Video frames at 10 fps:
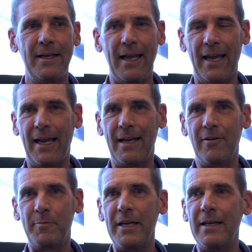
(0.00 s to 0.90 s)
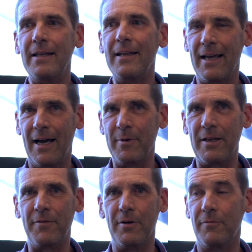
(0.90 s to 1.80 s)
and I've been in the
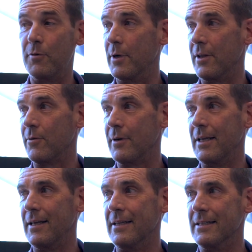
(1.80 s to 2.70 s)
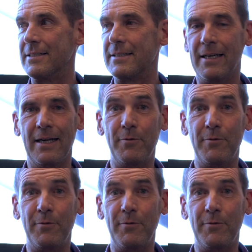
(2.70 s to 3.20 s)
Army for 43 years.